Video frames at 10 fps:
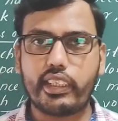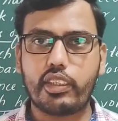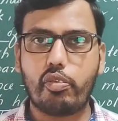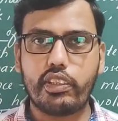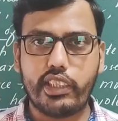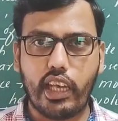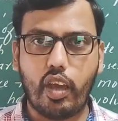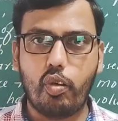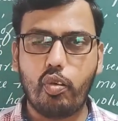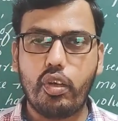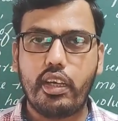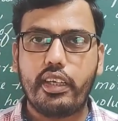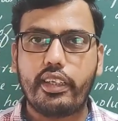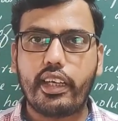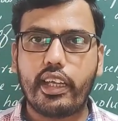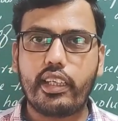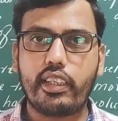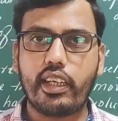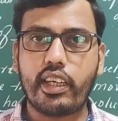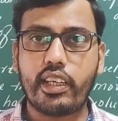which have
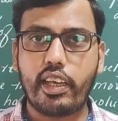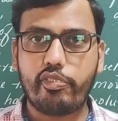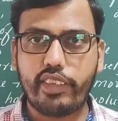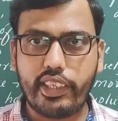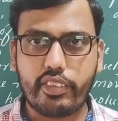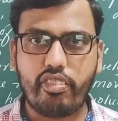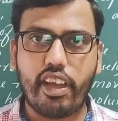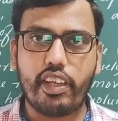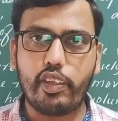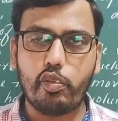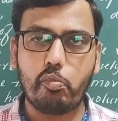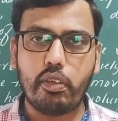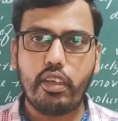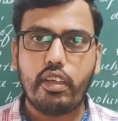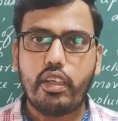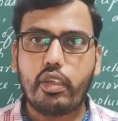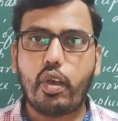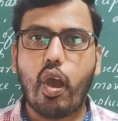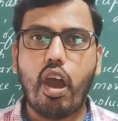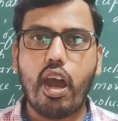neither definite volume
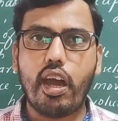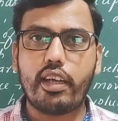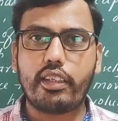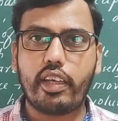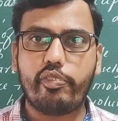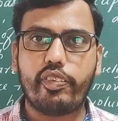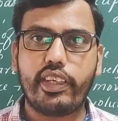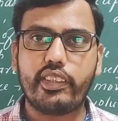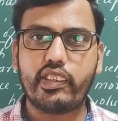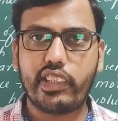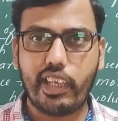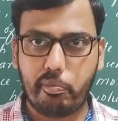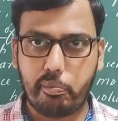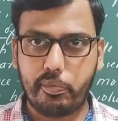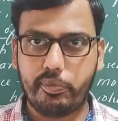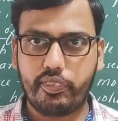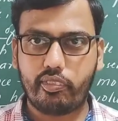nor definite shape.